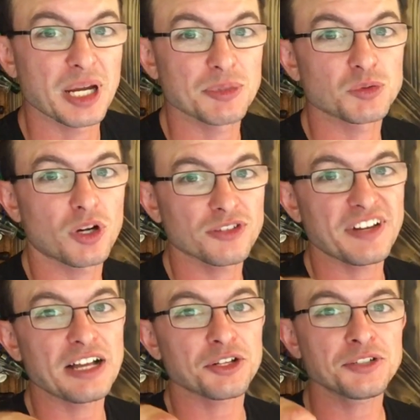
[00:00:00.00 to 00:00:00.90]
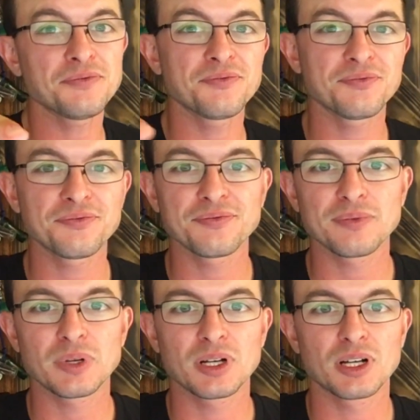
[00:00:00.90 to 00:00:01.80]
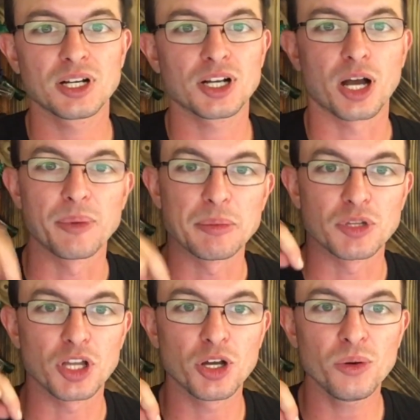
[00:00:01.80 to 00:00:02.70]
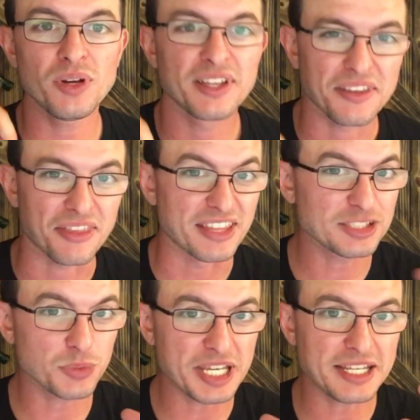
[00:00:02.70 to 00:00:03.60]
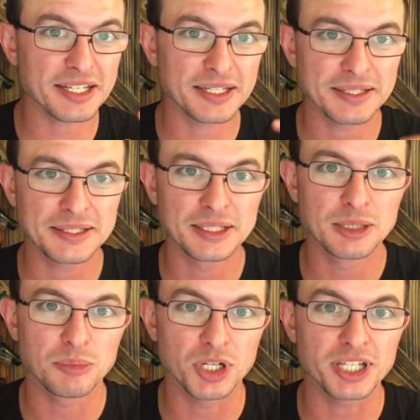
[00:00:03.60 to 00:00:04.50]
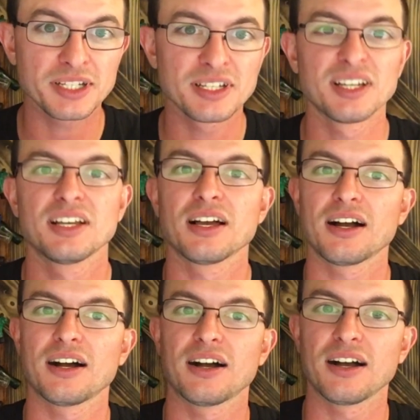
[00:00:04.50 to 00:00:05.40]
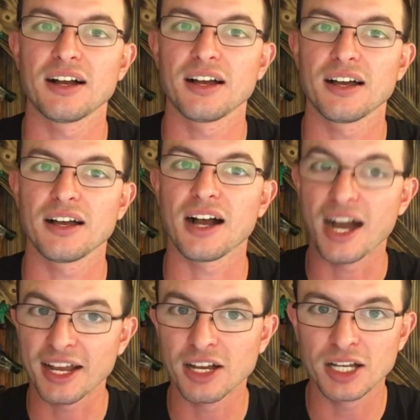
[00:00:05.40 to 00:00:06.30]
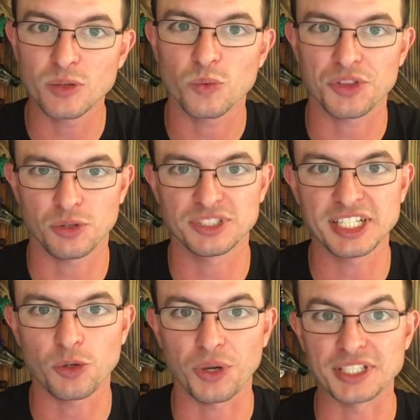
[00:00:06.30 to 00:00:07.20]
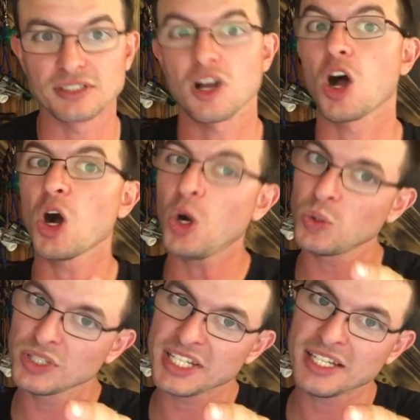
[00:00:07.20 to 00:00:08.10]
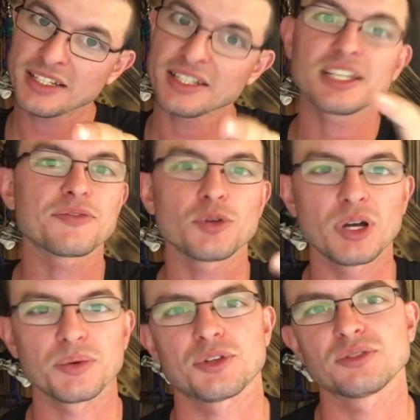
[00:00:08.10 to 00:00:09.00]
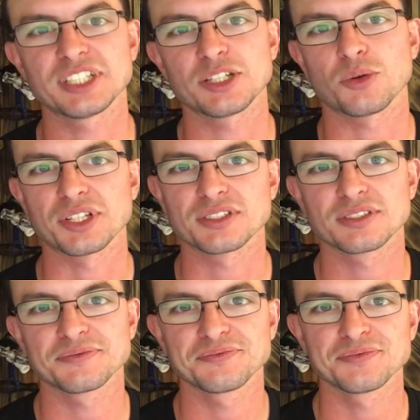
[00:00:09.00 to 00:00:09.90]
Campus Waterfowler, comment below. This week, put I hunt with old decoys. Only if you hunt with old decoys.